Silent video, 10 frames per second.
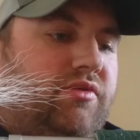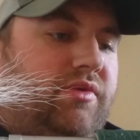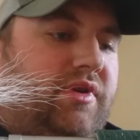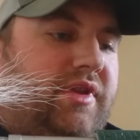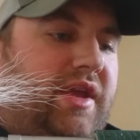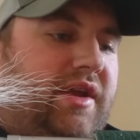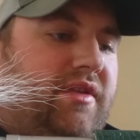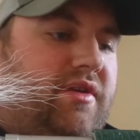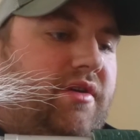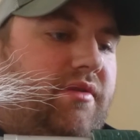So when you're
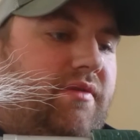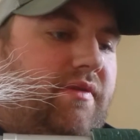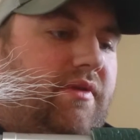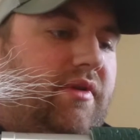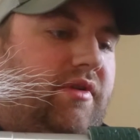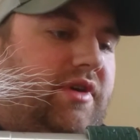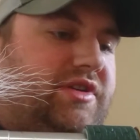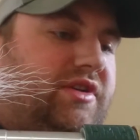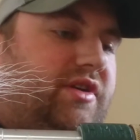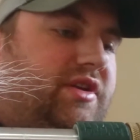taking your
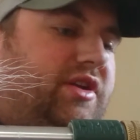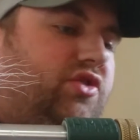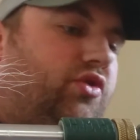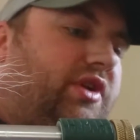Gliss and glint, you